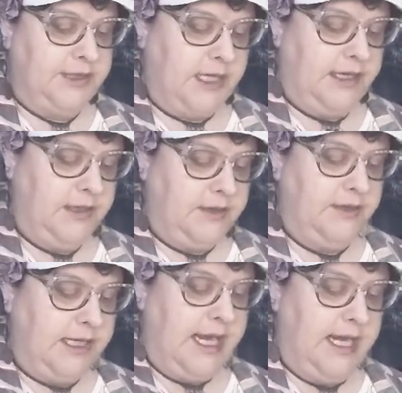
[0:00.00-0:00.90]
kind of
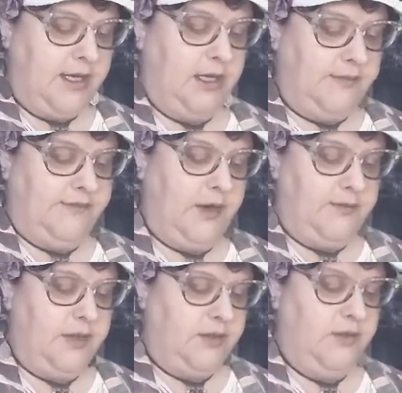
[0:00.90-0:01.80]
create all of our
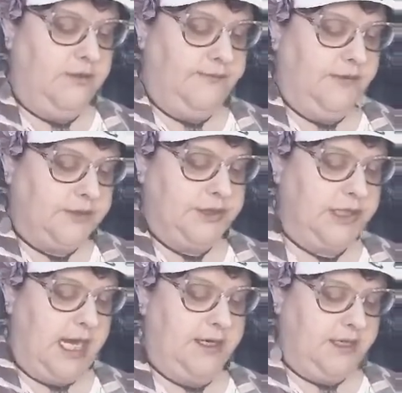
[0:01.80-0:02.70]
beautiful
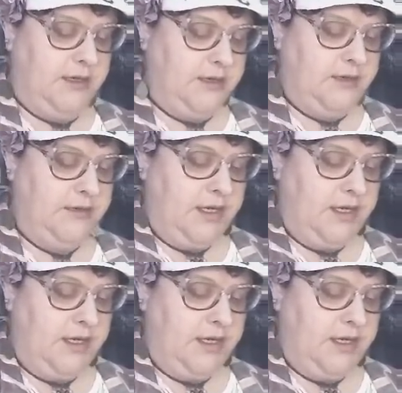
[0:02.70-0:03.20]
shadow